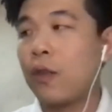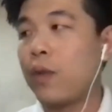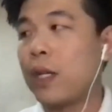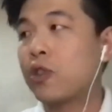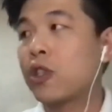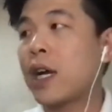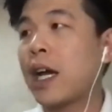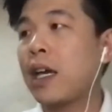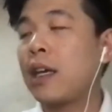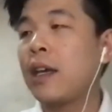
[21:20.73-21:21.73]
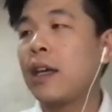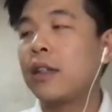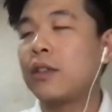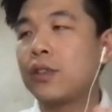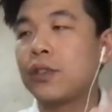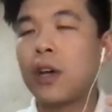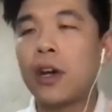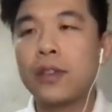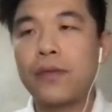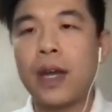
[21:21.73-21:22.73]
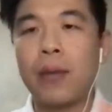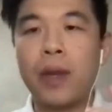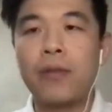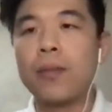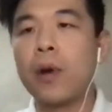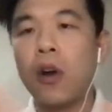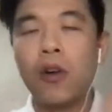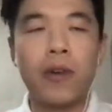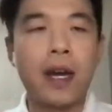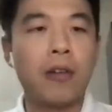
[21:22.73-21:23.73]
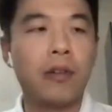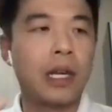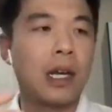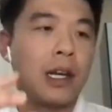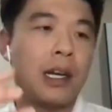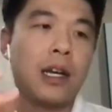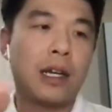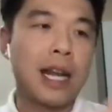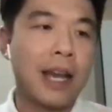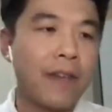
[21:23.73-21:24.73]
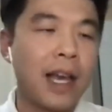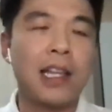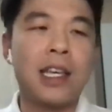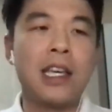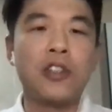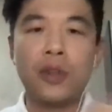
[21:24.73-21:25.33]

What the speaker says: we try to source fabric from all around Klang Valley,